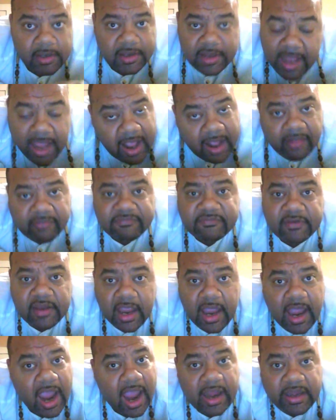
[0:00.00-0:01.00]
Yes,
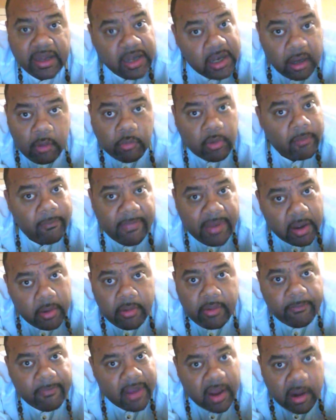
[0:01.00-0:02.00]
I hear what
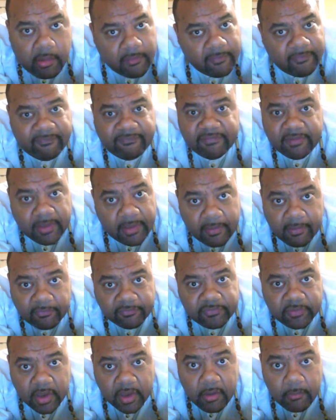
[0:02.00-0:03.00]
Mary Mary
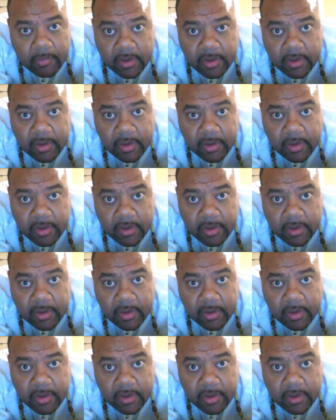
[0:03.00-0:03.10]
says.